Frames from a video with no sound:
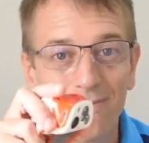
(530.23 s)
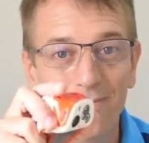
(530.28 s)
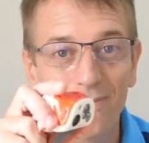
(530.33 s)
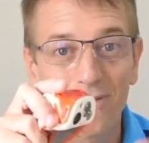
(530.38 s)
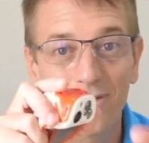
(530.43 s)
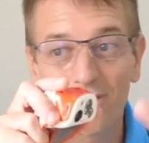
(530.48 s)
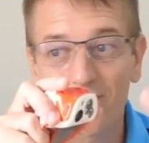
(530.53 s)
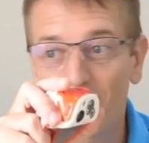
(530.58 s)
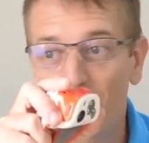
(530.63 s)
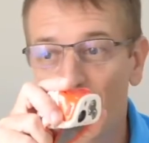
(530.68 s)

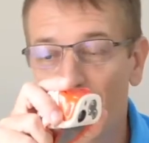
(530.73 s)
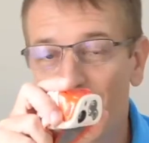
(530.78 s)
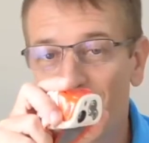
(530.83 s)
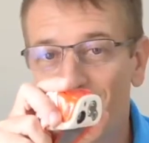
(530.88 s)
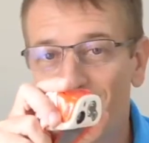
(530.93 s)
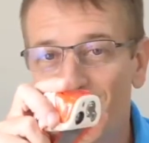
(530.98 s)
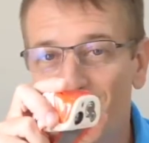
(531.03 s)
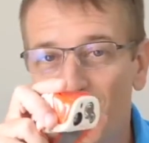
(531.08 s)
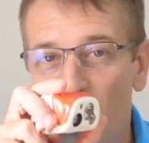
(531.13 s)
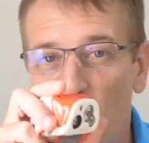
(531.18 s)
So
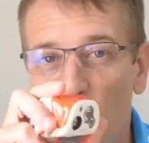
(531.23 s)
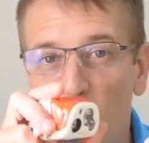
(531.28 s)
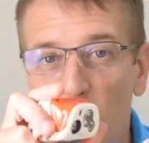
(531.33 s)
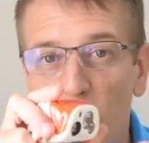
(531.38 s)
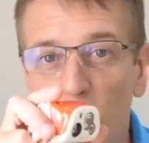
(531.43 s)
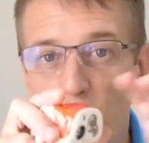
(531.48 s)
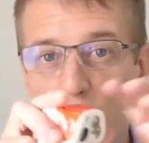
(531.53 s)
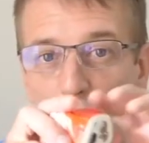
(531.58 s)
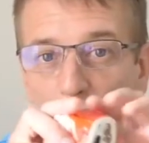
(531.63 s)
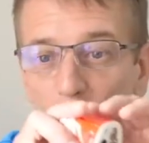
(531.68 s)
this is all
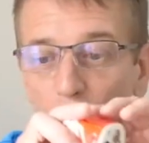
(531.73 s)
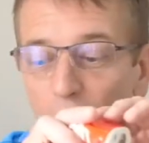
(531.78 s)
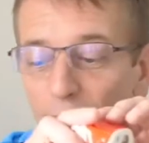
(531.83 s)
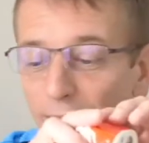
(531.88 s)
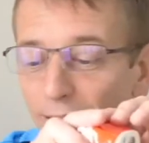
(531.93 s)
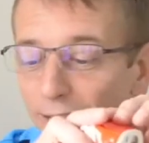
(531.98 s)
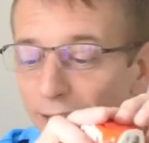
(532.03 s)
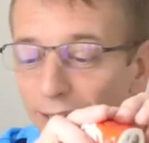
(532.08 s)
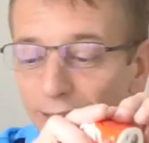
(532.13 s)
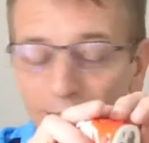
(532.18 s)
new to
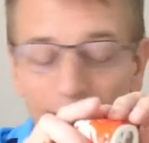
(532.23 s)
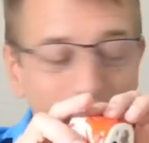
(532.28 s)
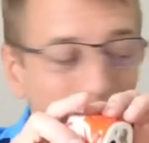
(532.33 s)
me. This is